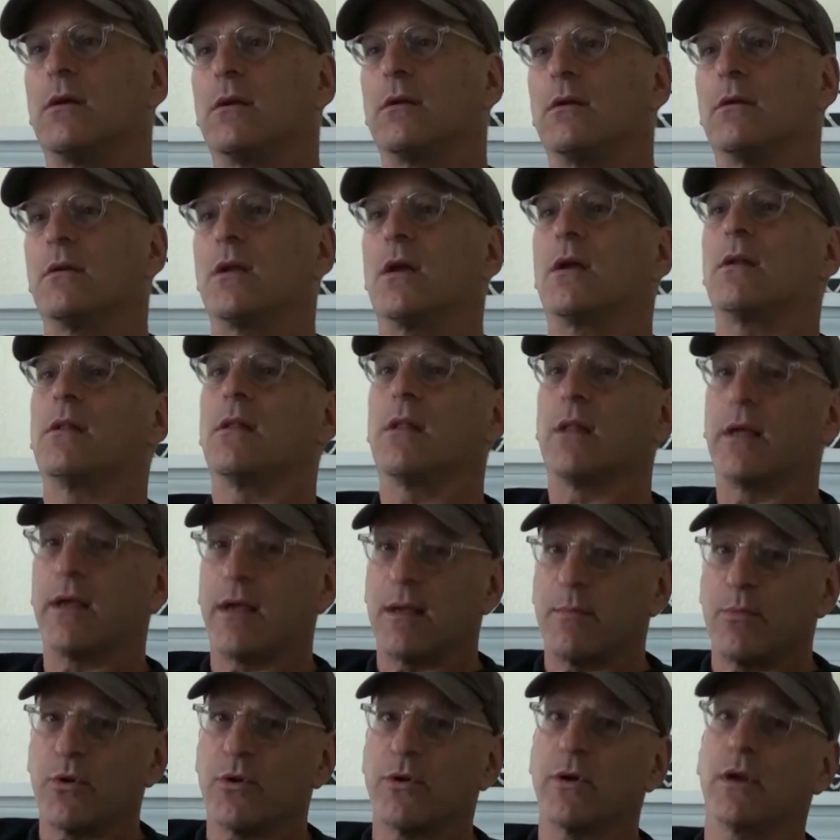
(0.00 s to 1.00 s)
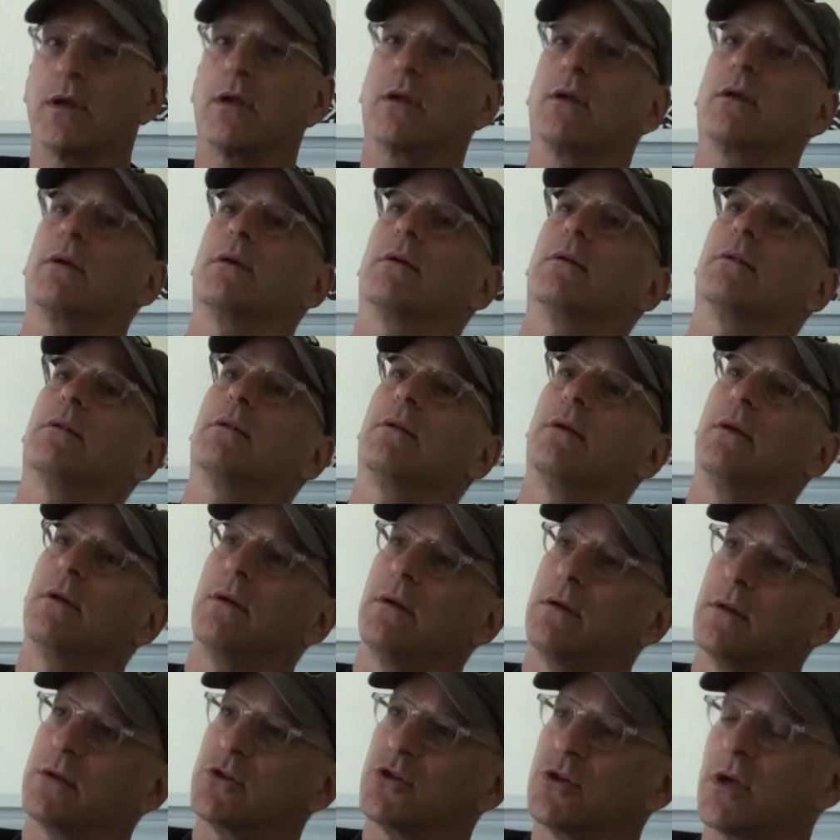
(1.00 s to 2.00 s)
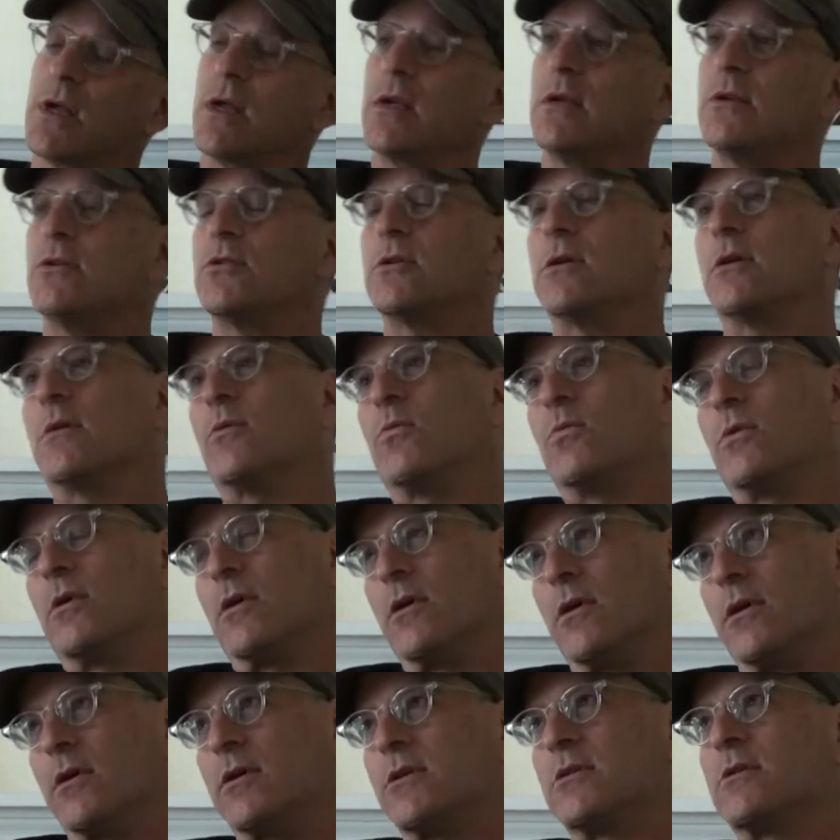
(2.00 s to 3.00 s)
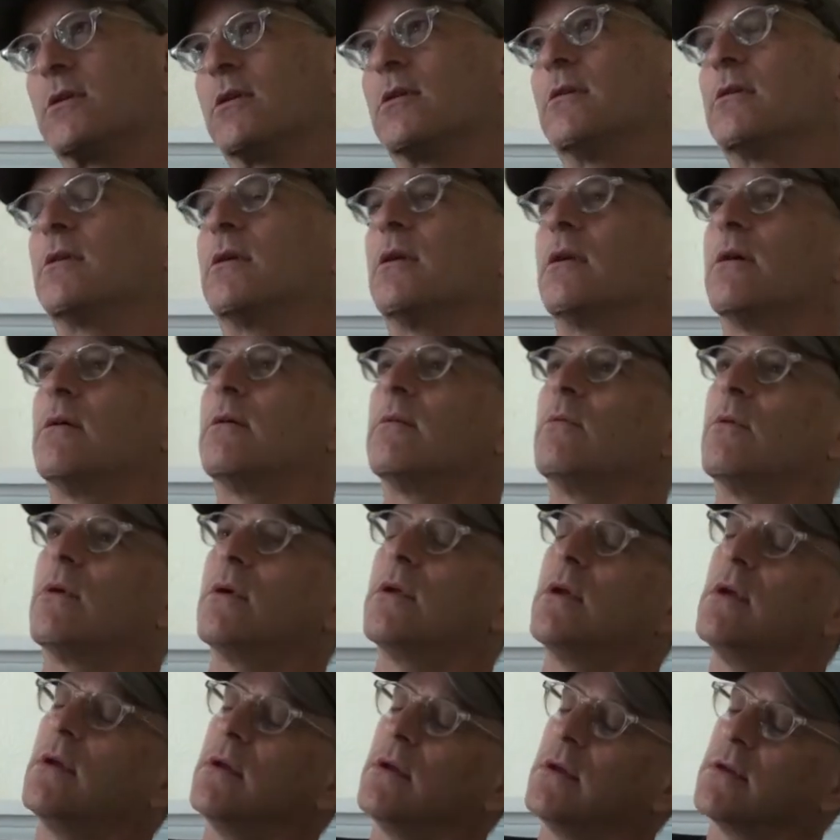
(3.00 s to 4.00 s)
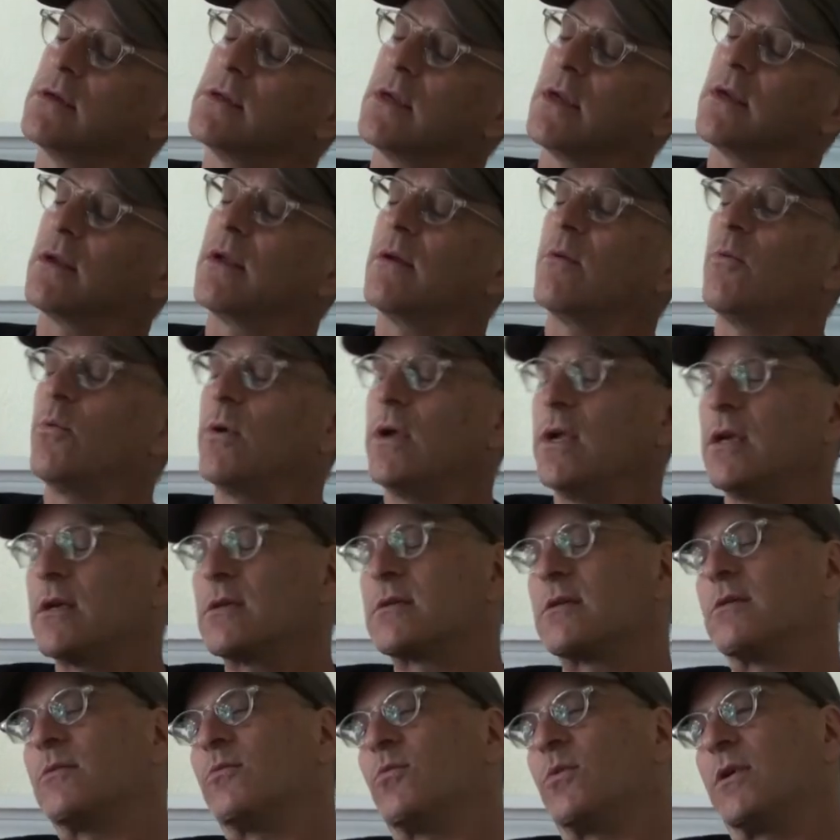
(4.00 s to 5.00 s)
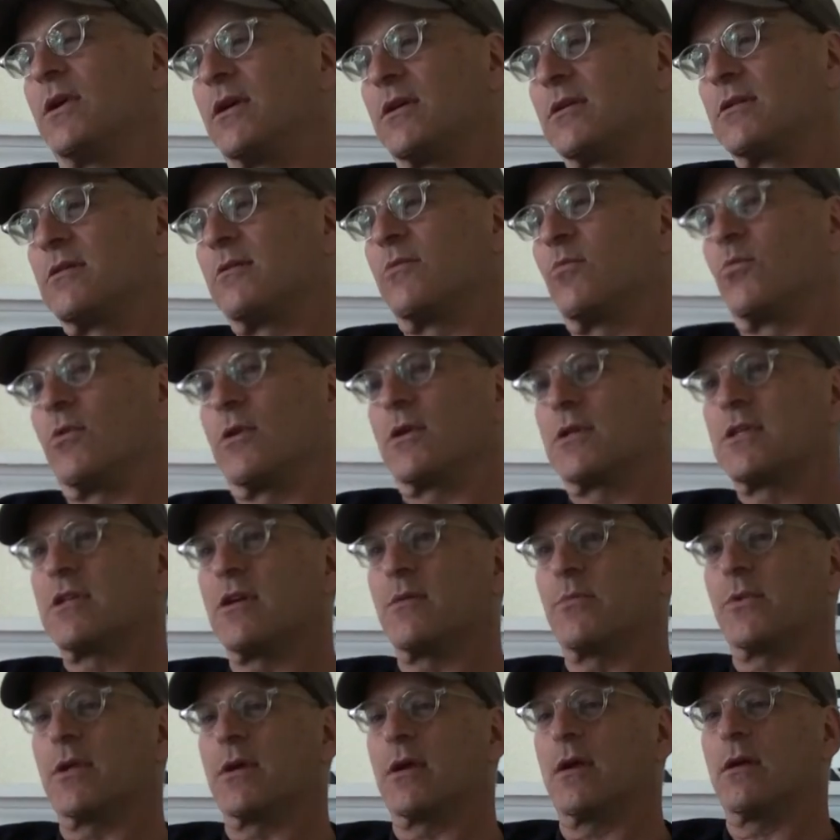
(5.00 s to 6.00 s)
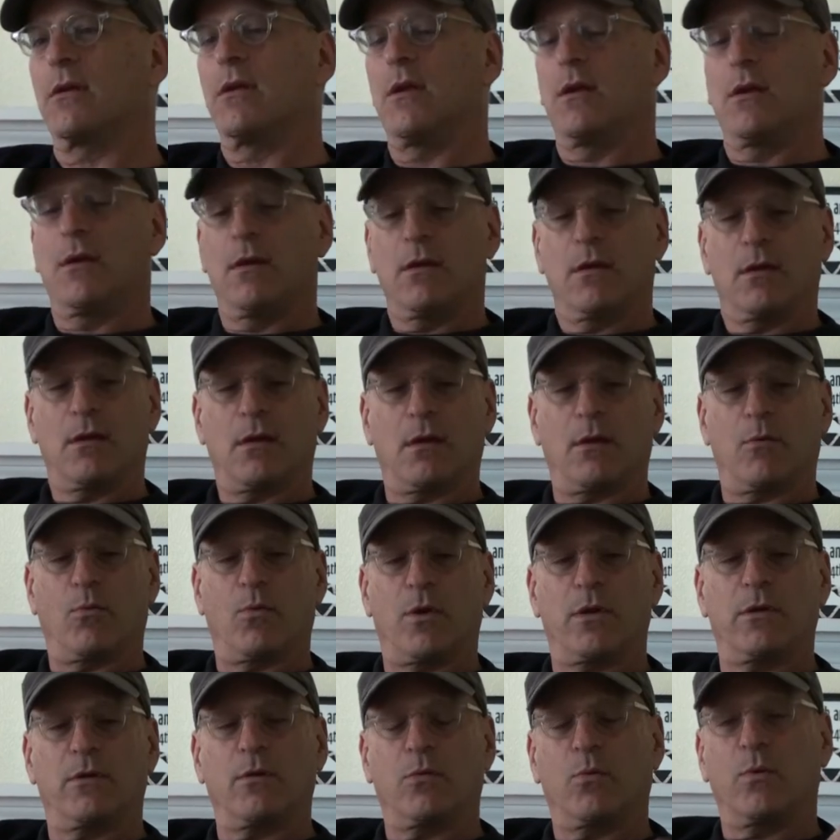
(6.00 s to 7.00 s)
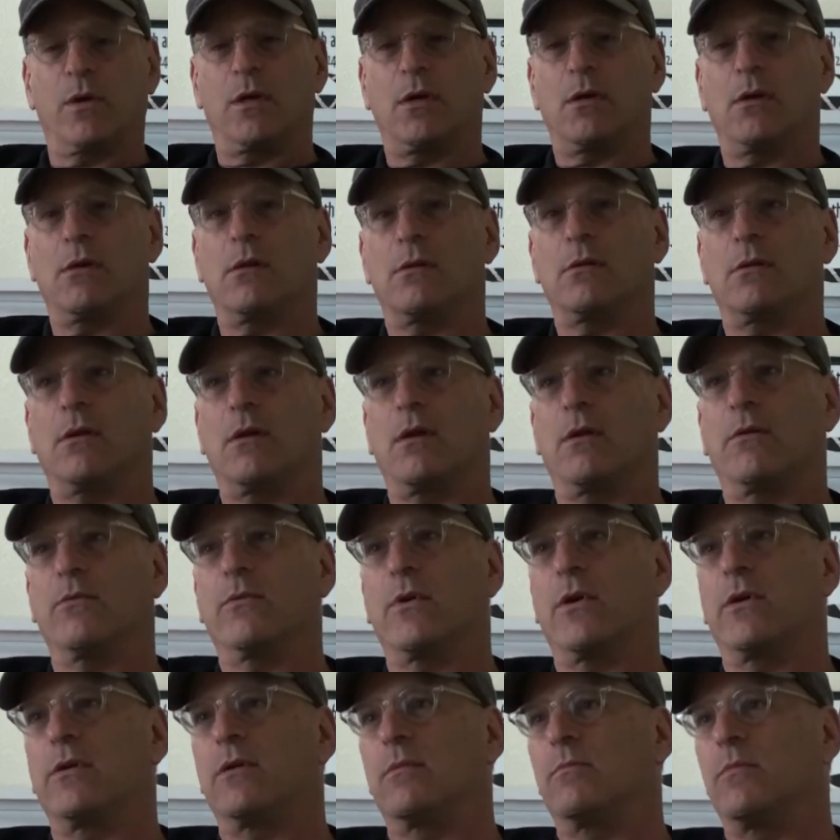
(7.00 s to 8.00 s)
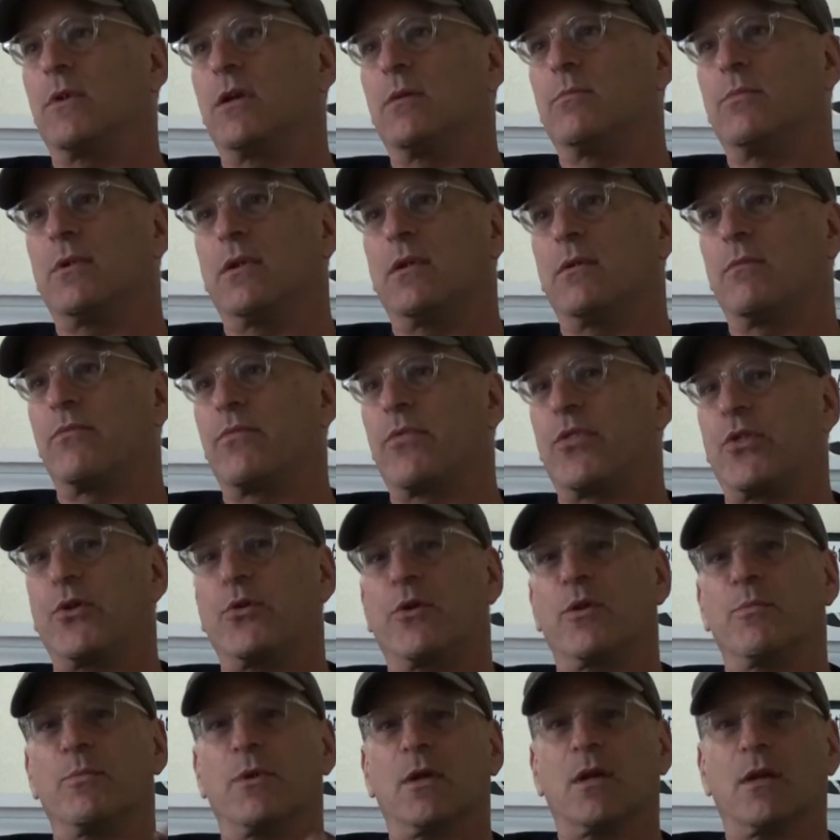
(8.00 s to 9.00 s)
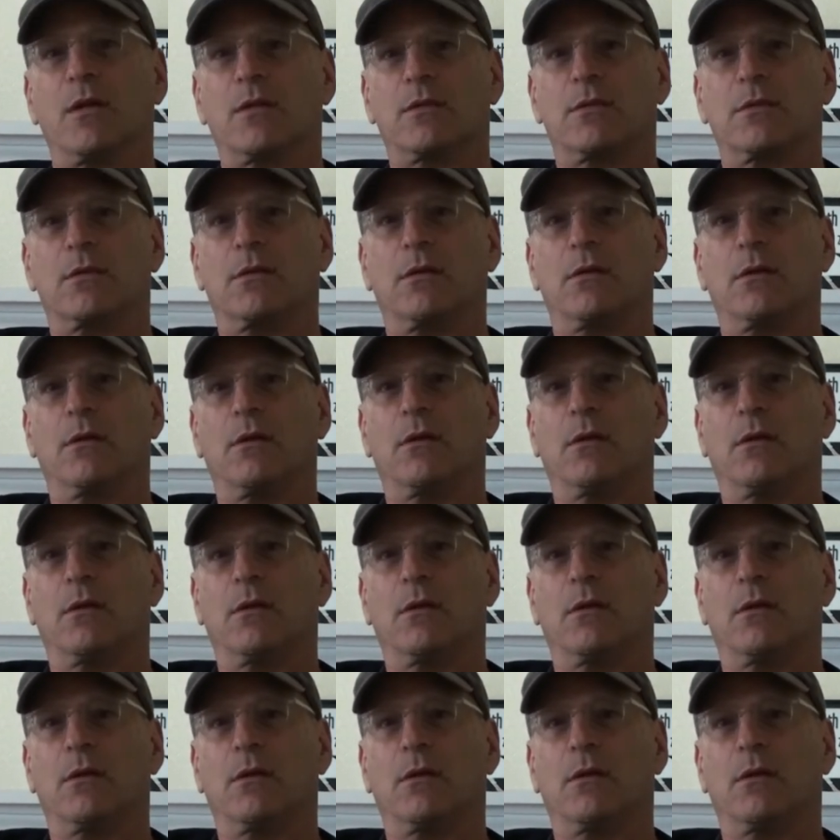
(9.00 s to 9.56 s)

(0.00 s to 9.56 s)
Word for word: You're not laboring and changing words and, you know, taking weeks and weeks to work something out. A Wonder Wheel I wrote in maybe 30 minutes.